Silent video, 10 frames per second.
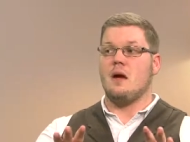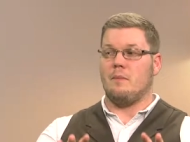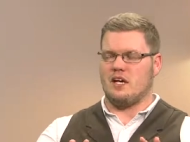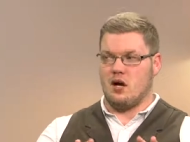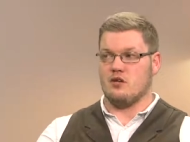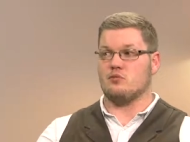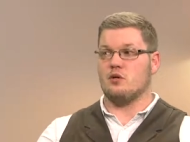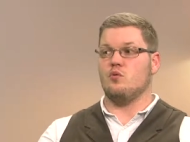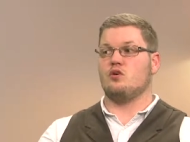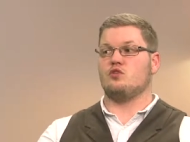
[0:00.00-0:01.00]
because
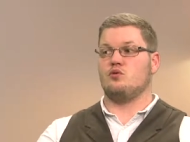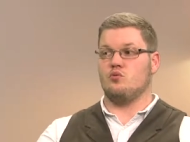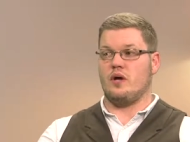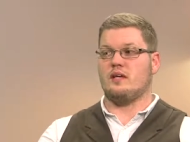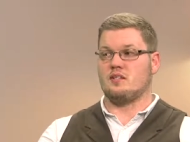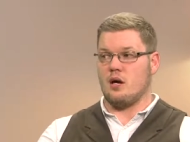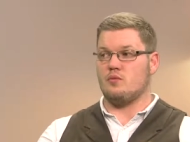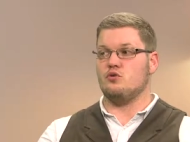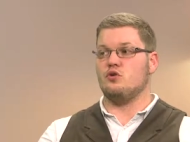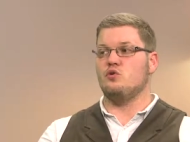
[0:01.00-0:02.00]
we want to raise
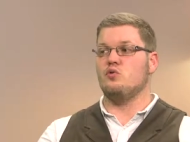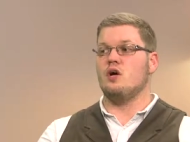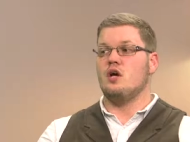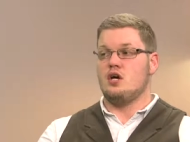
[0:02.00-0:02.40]
up new